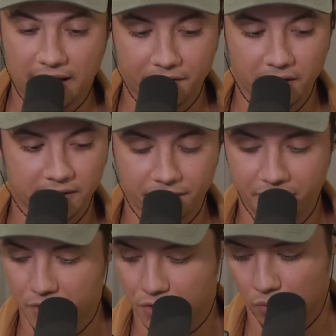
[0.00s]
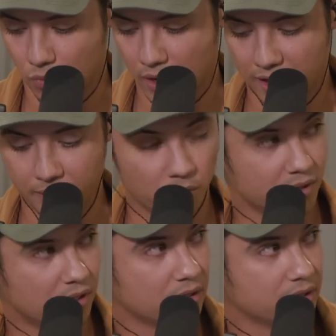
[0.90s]
Everything. I feel like the fields are way more
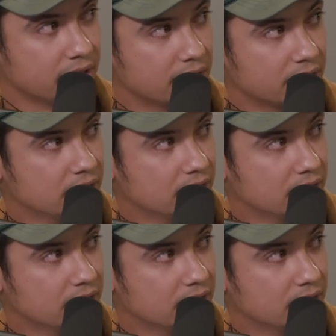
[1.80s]
gnarly than.